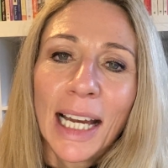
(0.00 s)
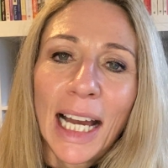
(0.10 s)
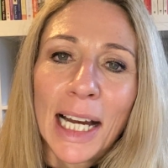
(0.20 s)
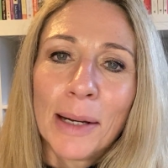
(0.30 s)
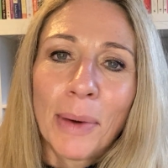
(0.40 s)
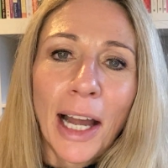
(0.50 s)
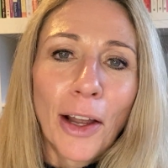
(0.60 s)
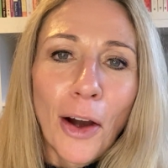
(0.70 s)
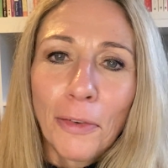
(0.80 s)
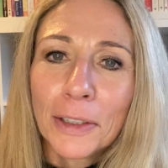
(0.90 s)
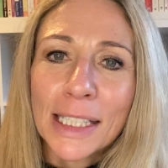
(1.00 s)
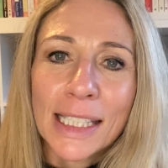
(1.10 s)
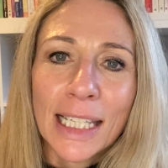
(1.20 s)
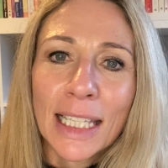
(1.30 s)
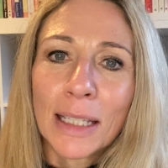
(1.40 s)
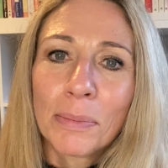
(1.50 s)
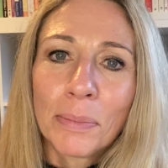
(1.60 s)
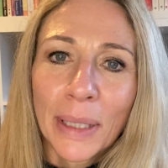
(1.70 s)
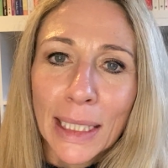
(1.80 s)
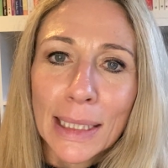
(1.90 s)
I often see the
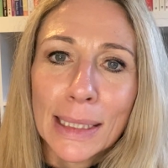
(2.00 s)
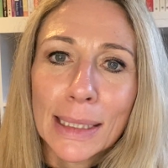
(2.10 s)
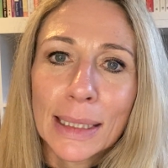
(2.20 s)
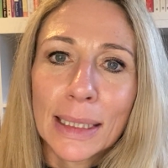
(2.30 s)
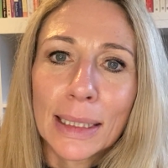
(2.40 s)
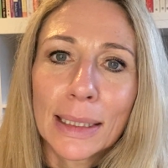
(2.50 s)
biggest,